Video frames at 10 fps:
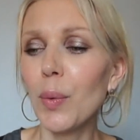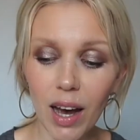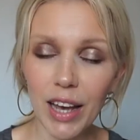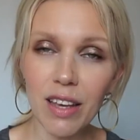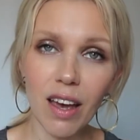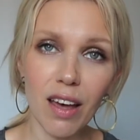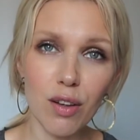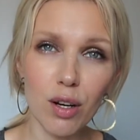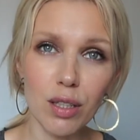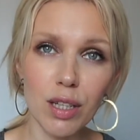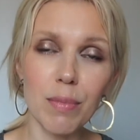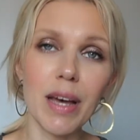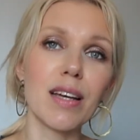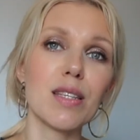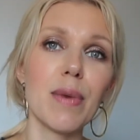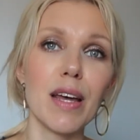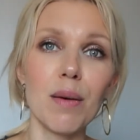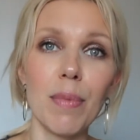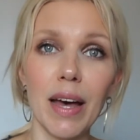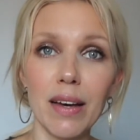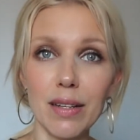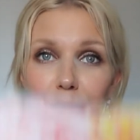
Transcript: I gathered in my cosmetic bag.